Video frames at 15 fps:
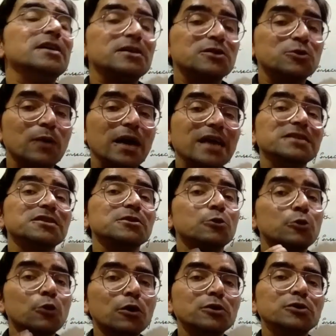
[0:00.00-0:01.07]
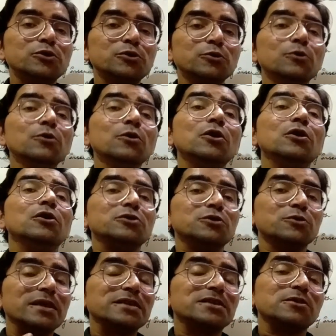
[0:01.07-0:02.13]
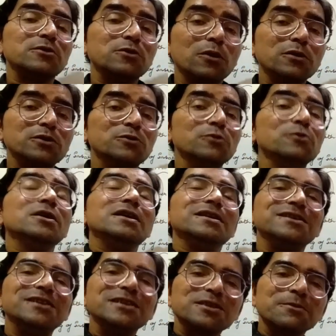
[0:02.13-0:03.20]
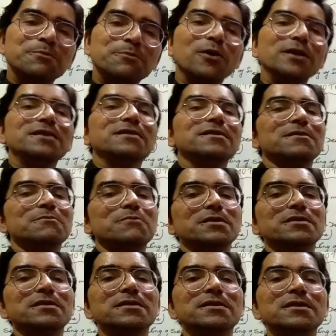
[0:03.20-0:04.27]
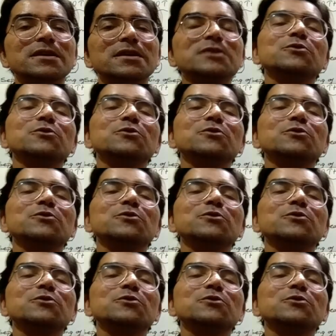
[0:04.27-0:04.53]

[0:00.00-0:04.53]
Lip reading: so as not to disappoint her mother,